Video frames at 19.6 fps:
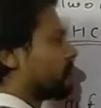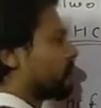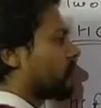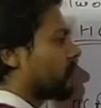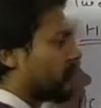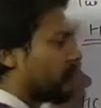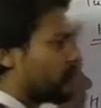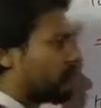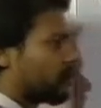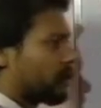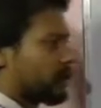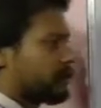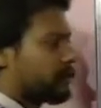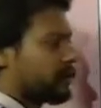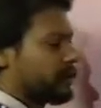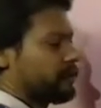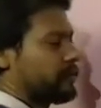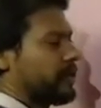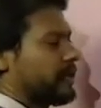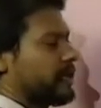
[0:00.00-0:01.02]
Now whatever
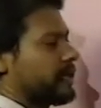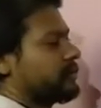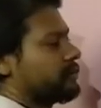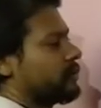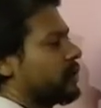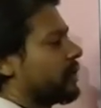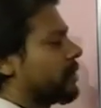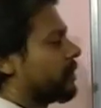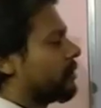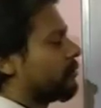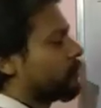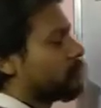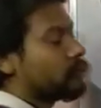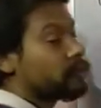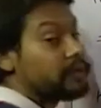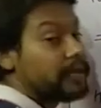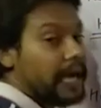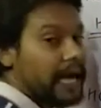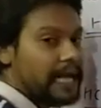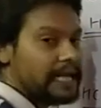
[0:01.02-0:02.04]
remaining will give you
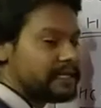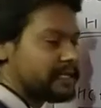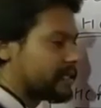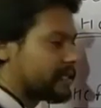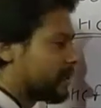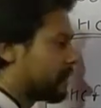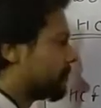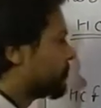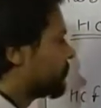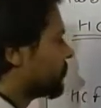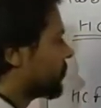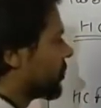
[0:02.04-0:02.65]
the LCM.